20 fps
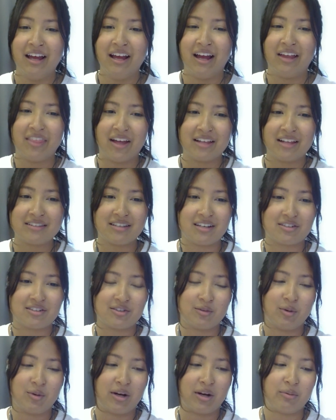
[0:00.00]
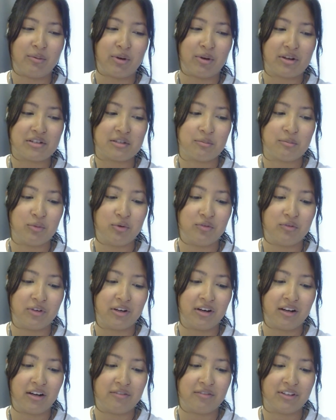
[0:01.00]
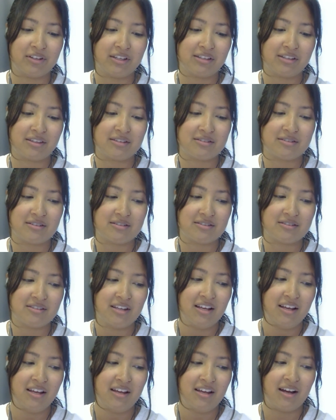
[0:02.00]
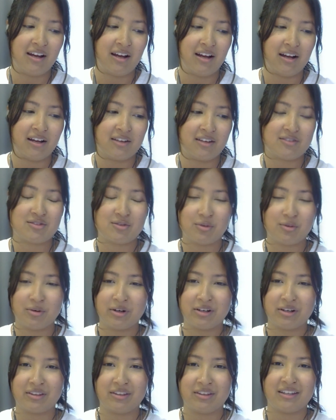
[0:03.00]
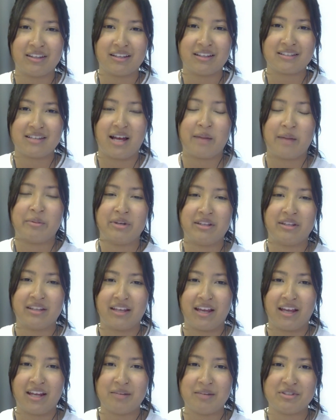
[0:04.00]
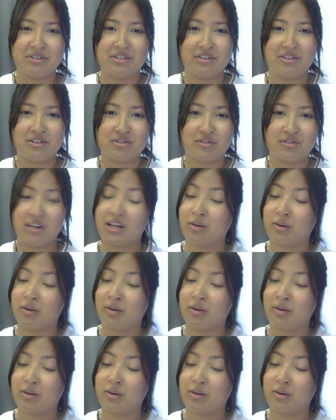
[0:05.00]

And that's actually why I wanted to move here. I feel like this is a historic thing that's happened in the cannabis industry.